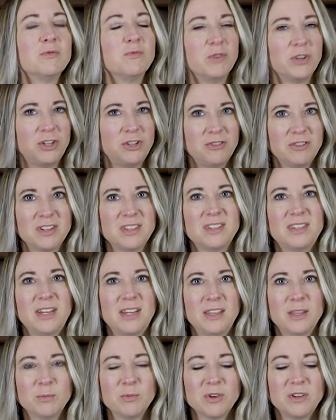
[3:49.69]
which you can see
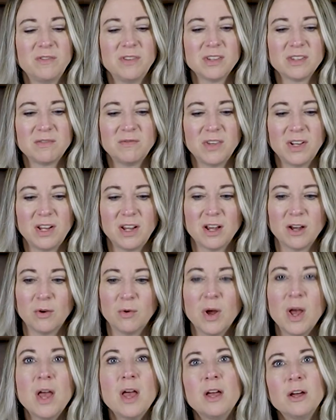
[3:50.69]
in the previous
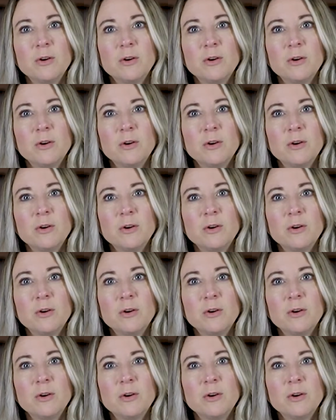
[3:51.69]
video,